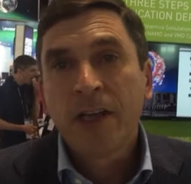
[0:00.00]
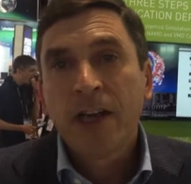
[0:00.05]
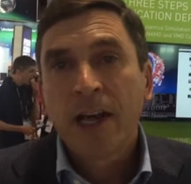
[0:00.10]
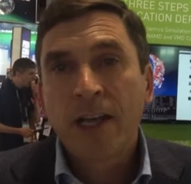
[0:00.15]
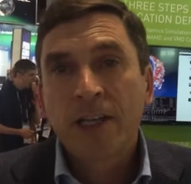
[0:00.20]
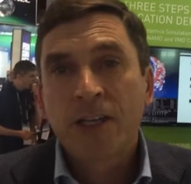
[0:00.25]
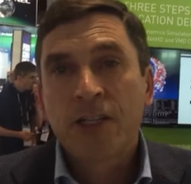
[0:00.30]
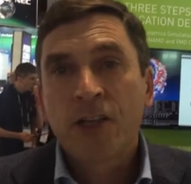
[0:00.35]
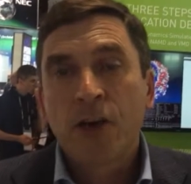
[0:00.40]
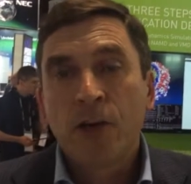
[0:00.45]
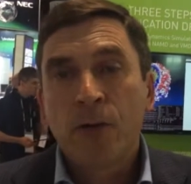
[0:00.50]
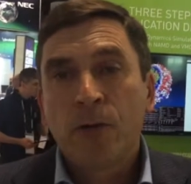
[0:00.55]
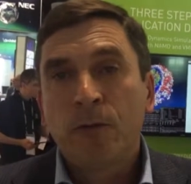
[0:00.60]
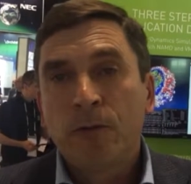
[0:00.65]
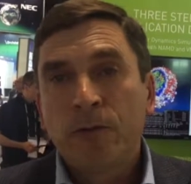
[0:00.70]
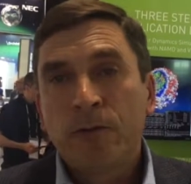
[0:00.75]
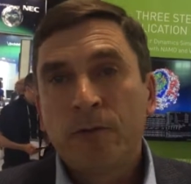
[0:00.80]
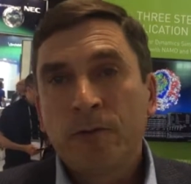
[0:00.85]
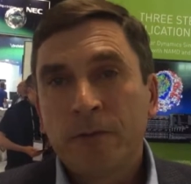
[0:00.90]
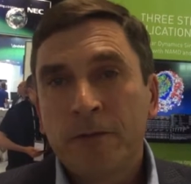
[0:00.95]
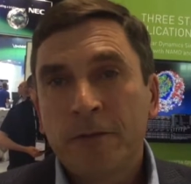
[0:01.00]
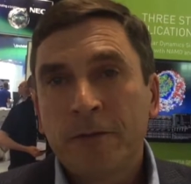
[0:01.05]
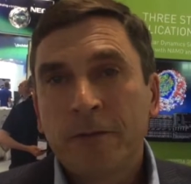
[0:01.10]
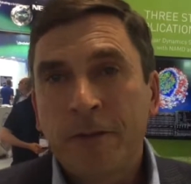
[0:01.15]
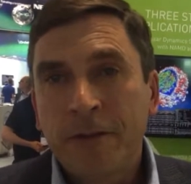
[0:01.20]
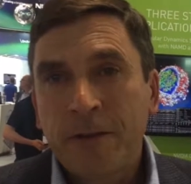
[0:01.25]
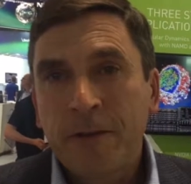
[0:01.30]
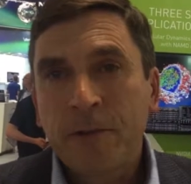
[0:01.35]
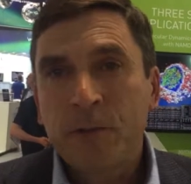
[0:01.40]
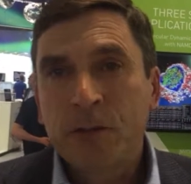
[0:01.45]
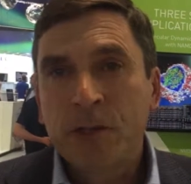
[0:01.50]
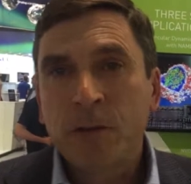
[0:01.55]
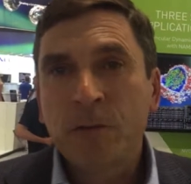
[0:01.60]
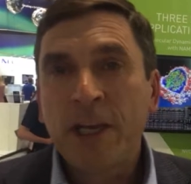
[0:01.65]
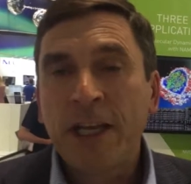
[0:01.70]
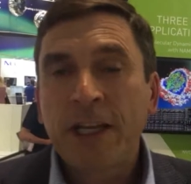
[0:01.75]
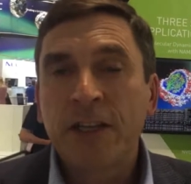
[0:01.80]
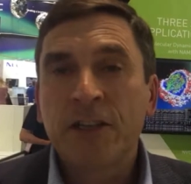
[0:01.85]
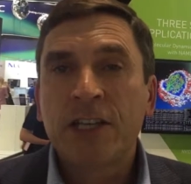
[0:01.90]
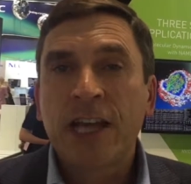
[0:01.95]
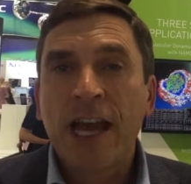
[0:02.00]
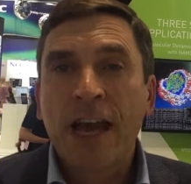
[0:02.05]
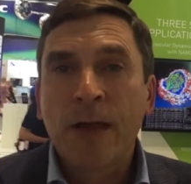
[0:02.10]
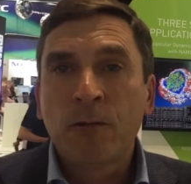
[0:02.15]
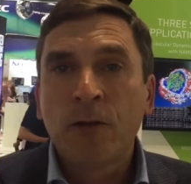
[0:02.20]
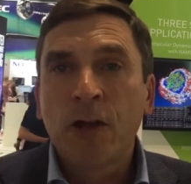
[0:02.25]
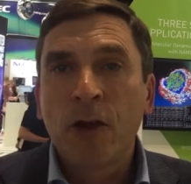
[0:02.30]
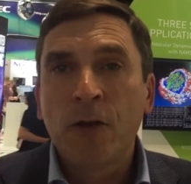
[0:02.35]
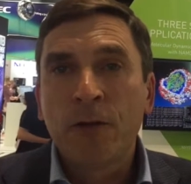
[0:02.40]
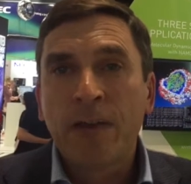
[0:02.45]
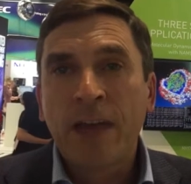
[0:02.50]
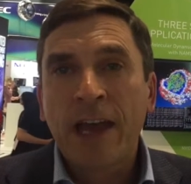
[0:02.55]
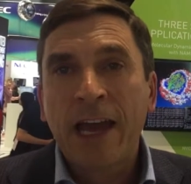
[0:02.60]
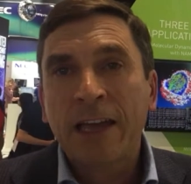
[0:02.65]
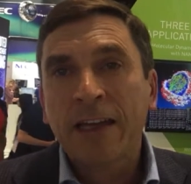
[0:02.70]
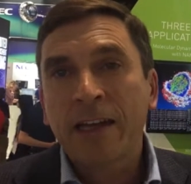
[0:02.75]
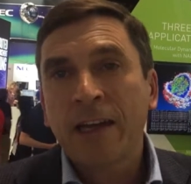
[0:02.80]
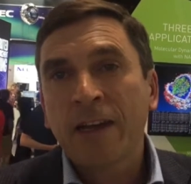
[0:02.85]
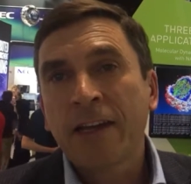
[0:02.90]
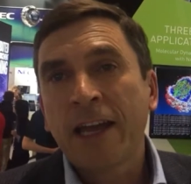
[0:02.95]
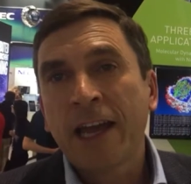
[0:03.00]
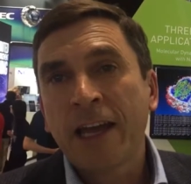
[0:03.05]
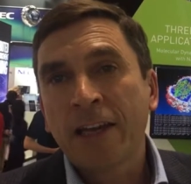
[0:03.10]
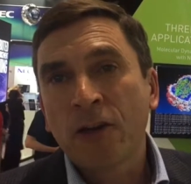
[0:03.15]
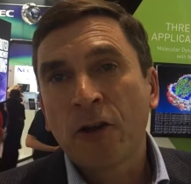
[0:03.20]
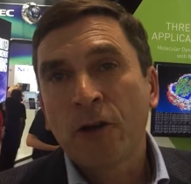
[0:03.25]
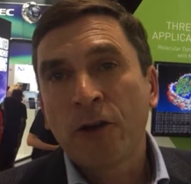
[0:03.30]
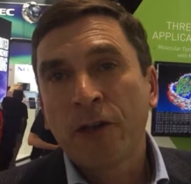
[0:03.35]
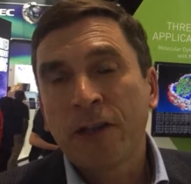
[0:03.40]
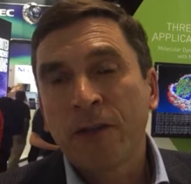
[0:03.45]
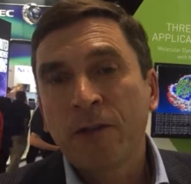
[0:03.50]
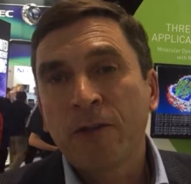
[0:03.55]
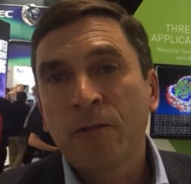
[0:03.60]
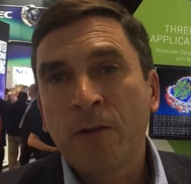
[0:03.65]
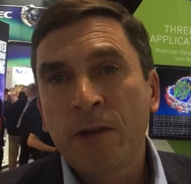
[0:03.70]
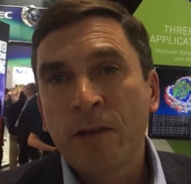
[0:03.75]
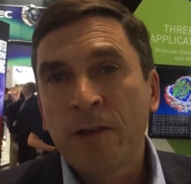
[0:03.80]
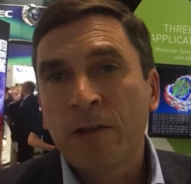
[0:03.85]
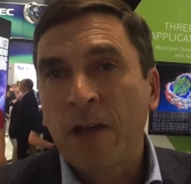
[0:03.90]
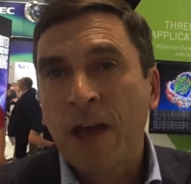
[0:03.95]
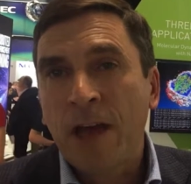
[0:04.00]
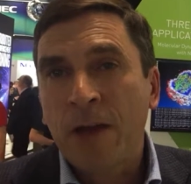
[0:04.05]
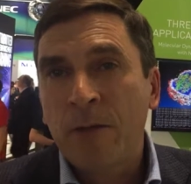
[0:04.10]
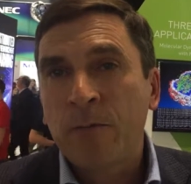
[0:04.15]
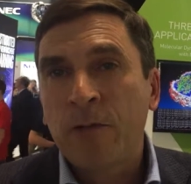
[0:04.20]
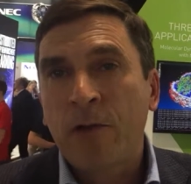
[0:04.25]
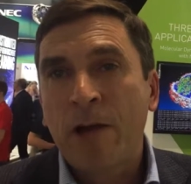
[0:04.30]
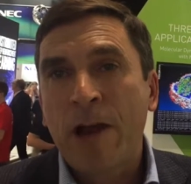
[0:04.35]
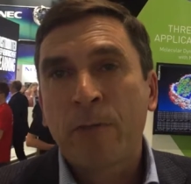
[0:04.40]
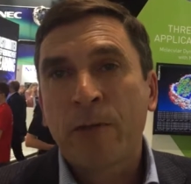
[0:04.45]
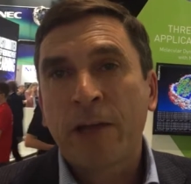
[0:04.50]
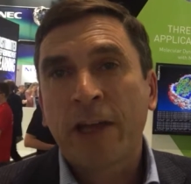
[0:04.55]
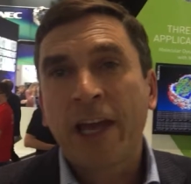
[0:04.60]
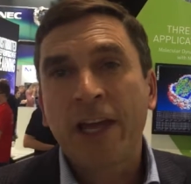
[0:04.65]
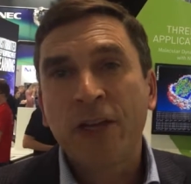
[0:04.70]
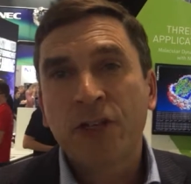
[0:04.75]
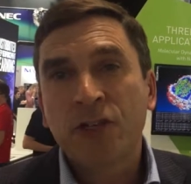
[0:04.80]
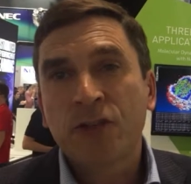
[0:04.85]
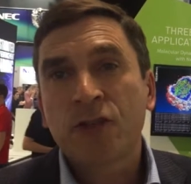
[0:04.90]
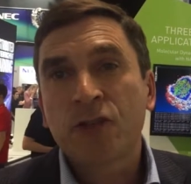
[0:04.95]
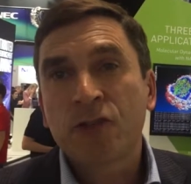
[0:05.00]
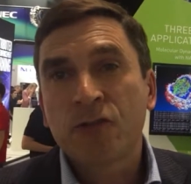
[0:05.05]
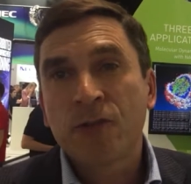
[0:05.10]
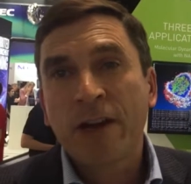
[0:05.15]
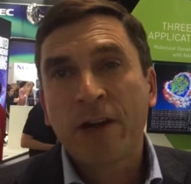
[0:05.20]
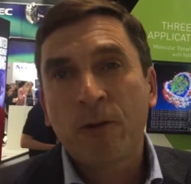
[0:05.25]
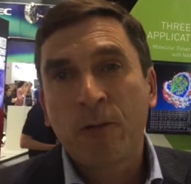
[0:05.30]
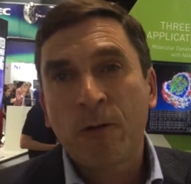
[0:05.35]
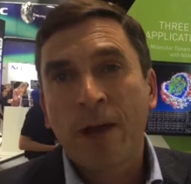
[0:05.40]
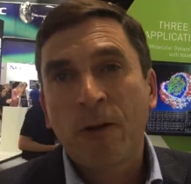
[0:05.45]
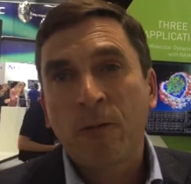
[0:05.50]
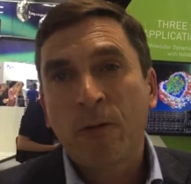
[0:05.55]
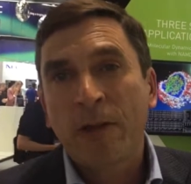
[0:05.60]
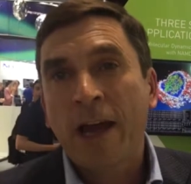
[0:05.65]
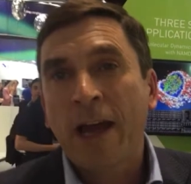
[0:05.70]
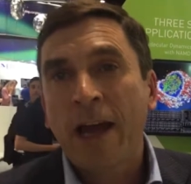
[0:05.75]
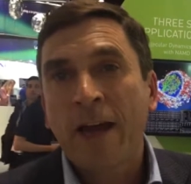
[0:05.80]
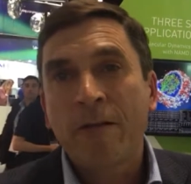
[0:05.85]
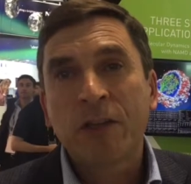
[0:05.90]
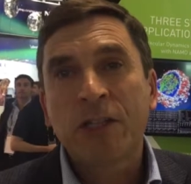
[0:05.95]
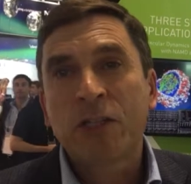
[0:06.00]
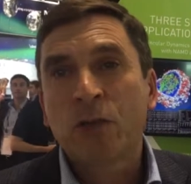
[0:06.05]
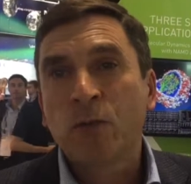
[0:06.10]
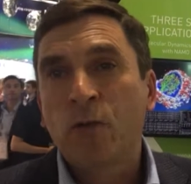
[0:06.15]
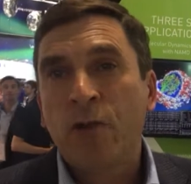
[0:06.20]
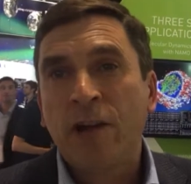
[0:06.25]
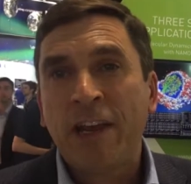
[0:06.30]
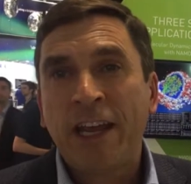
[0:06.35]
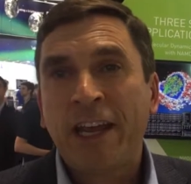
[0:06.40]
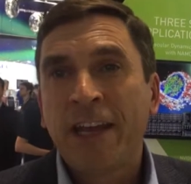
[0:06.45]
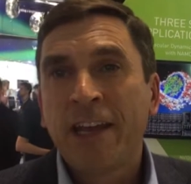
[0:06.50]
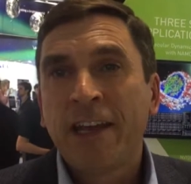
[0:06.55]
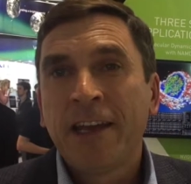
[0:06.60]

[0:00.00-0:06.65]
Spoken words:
And so somebody can download that and get going with their application straight away without having to worry